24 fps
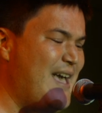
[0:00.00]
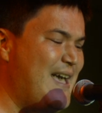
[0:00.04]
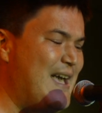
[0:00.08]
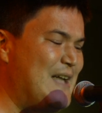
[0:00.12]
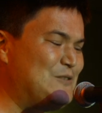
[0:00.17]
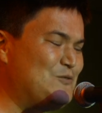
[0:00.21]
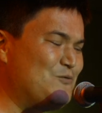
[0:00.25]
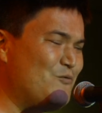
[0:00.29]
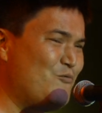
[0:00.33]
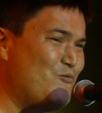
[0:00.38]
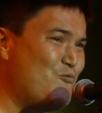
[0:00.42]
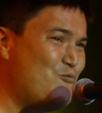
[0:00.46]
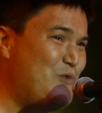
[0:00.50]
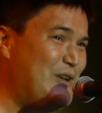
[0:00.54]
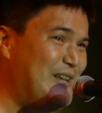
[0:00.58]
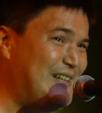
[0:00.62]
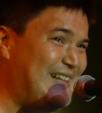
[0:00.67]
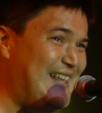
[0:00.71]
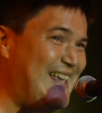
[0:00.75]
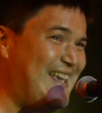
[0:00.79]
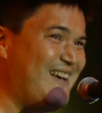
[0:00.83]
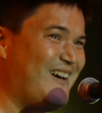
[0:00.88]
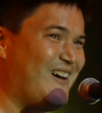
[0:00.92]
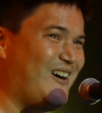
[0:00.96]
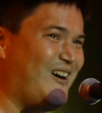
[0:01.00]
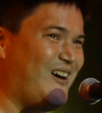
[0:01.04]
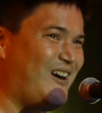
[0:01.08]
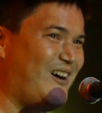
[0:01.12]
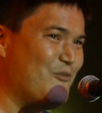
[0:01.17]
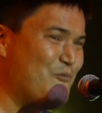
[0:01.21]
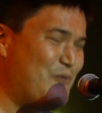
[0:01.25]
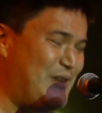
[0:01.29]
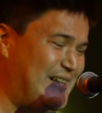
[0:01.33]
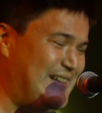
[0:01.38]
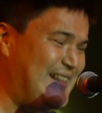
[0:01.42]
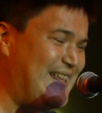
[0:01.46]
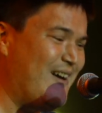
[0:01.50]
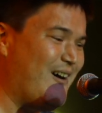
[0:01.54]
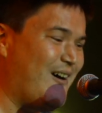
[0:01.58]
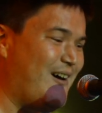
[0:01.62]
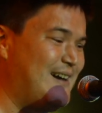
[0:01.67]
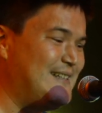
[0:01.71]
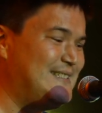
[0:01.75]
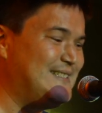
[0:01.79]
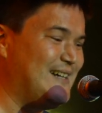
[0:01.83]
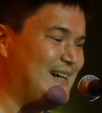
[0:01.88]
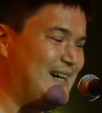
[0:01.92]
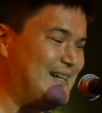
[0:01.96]
it's really, really
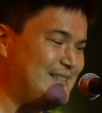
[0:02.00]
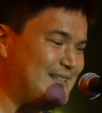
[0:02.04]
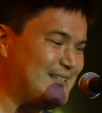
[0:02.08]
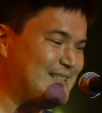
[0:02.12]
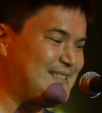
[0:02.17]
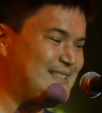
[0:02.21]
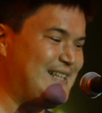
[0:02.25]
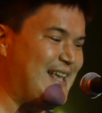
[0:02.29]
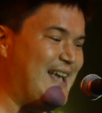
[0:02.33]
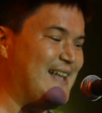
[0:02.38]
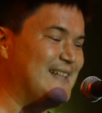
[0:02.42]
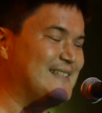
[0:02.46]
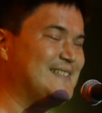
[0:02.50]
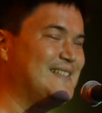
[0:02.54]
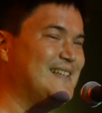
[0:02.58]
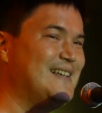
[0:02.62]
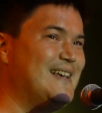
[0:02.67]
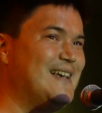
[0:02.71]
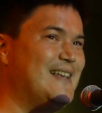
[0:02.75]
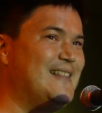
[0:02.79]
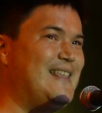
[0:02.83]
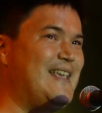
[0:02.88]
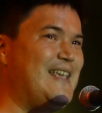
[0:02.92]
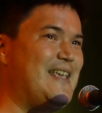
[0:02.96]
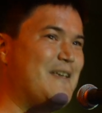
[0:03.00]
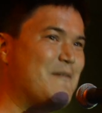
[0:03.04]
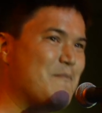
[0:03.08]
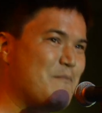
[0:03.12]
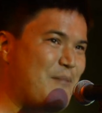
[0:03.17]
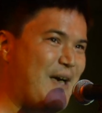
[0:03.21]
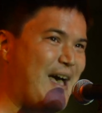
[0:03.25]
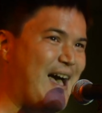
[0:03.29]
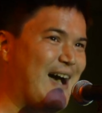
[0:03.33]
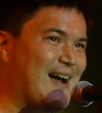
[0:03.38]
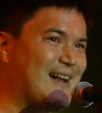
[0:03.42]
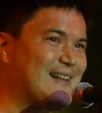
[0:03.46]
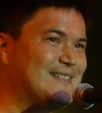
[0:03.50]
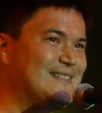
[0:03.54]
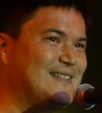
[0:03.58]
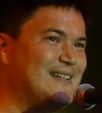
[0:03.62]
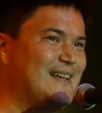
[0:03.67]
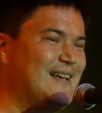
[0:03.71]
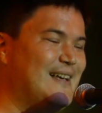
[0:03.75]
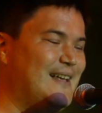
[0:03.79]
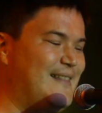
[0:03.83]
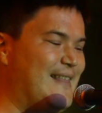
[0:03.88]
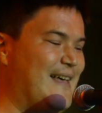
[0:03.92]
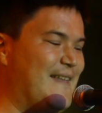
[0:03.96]
hard to understate the impact
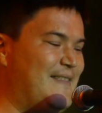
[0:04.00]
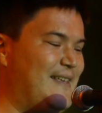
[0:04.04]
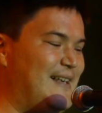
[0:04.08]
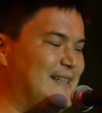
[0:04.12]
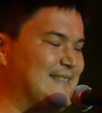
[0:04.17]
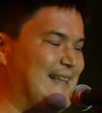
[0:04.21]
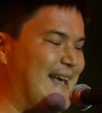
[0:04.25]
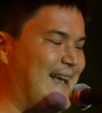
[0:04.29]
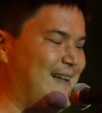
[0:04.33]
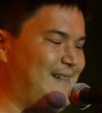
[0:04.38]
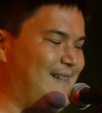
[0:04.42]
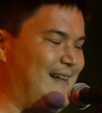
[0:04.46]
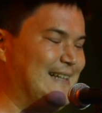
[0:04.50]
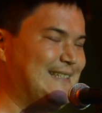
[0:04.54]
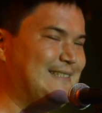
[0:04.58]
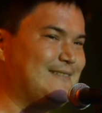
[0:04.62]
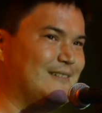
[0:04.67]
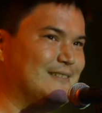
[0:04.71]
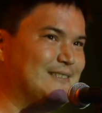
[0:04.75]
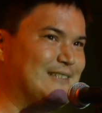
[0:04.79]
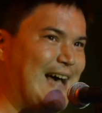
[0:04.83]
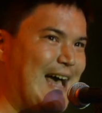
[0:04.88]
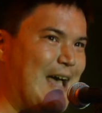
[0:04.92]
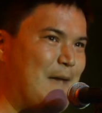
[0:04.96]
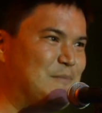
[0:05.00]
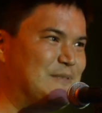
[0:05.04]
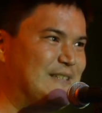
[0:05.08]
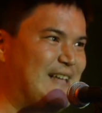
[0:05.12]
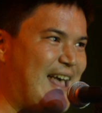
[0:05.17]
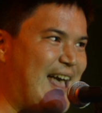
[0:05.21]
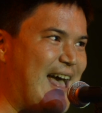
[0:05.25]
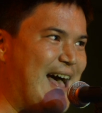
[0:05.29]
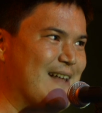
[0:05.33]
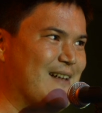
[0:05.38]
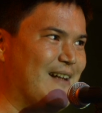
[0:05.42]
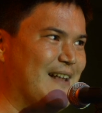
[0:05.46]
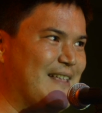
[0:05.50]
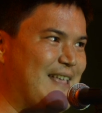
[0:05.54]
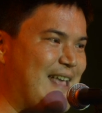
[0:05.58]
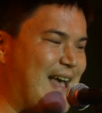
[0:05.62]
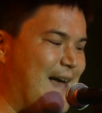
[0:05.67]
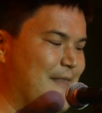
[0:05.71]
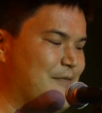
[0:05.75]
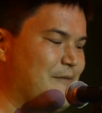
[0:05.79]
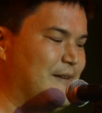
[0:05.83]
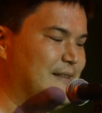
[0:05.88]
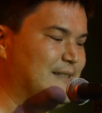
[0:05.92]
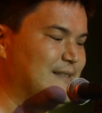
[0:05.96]
that these psychological types had on
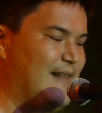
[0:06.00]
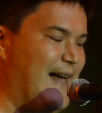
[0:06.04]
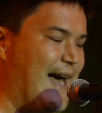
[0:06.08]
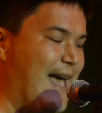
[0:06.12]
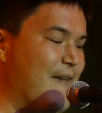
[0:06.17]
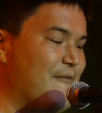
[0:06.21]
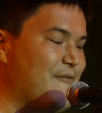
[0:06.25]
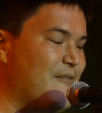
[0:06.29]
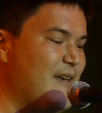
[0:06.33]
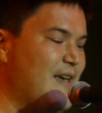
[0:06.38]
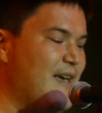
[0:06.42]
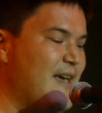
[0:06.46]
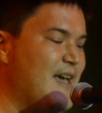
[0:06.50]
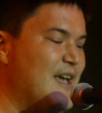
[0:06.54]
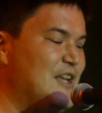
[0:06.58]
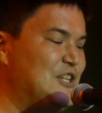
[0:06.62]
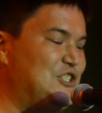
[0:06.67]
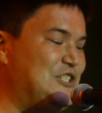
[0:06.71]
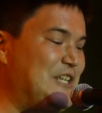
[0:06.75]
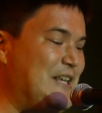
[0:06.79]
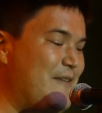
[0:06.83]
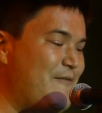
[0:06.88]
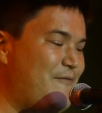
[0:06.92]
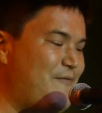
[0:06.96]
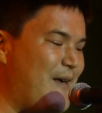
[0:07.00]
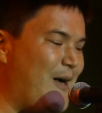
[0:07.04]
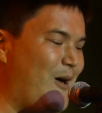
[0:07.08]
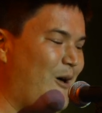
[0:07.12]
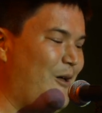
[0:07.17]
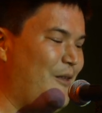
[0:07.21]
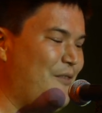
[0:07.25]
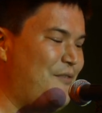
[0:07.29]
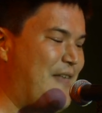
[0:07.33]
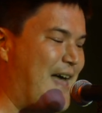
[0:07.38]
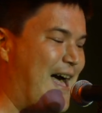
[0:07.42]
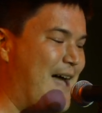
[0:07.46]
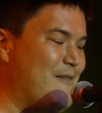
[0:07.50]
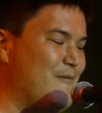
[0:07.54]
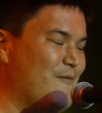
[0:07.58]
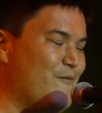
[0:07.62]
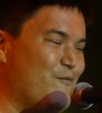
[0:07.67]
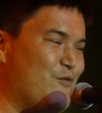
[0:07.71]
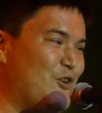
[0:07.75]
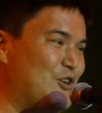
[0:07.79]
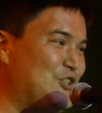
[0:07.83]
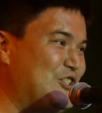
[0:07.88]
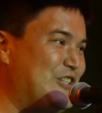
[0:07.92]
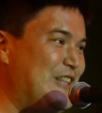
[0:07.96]
Katharine's life. She felt that
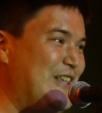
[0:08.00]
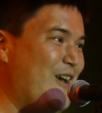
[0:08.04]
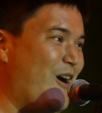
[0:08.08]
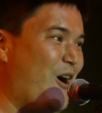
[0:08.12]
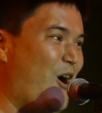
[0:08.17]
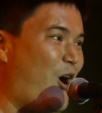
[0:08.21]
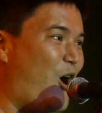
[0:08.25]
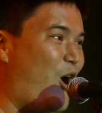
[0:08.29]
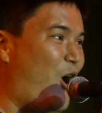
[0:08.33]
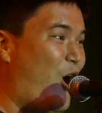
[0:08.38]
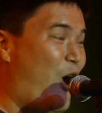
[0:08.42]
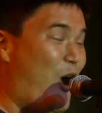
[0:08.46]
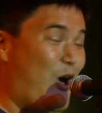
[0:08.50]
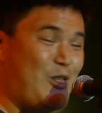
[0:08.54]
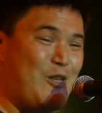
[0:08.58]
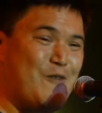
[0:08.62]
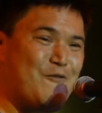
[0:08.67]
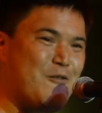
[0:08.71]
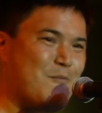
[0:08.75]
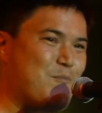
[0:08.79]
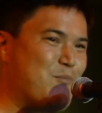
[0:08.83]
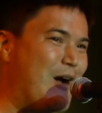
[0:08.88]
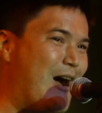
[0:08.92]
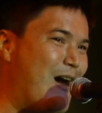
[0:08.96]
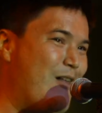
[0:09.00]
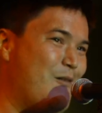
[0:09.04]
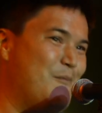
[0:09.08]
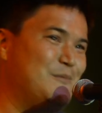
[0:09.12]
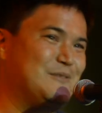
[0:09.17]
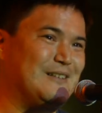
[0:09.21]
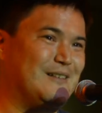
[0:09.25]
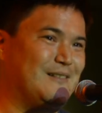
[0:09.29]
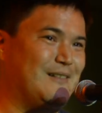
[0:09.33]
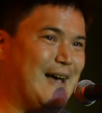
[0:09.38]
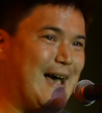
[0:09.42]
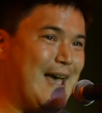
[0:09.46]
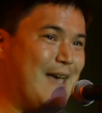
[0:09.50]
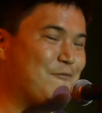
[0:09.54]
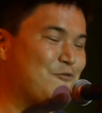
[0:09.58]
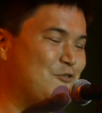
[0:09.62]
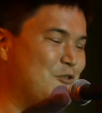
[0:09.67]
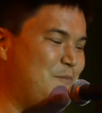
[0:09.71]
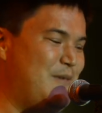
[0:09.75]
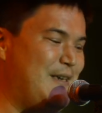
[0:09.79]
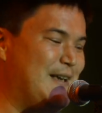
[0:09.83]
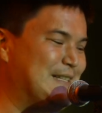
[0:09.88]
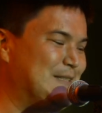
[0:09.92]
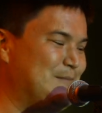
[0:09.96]
virtually all of her problems in life could
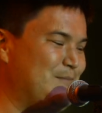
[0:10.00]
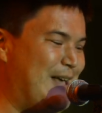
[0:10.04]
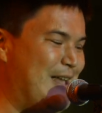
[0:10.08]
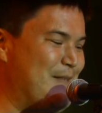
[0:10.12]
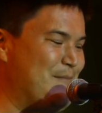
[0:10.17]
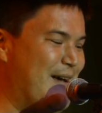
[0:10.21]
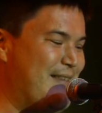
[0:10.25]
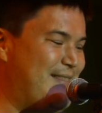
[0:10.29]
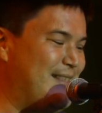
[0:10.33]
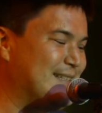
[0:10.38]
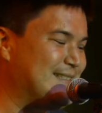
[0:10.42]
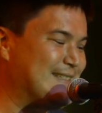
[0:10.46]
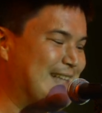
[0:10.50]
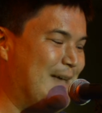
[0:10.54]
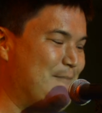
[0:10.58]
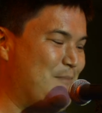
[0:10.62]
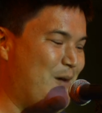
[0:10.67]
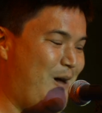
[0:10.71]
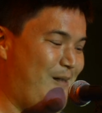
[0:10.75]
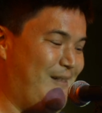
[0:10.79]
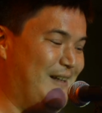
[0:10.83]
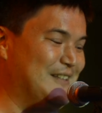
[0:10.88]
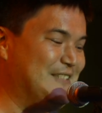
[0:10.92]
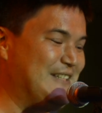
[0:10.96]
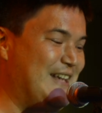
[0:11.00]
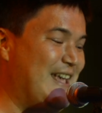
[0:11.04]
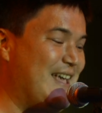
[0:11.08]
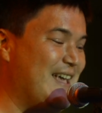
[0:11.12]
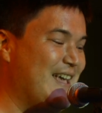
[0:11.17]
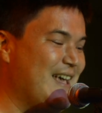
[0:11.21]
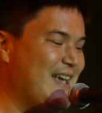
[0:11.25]
be explained by this typology.